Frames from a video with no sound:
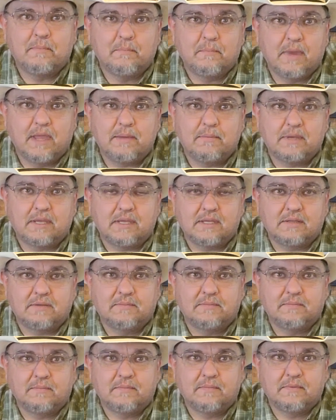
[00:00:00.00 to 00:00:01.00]
Maybe.
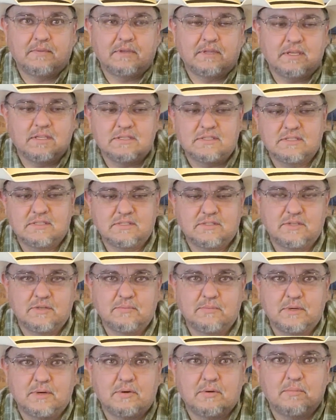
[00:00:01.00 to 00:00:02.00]
This
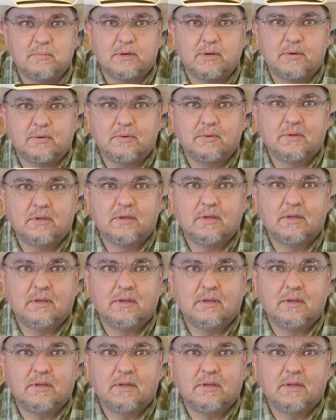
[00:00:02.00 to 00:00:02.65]
stupid remote.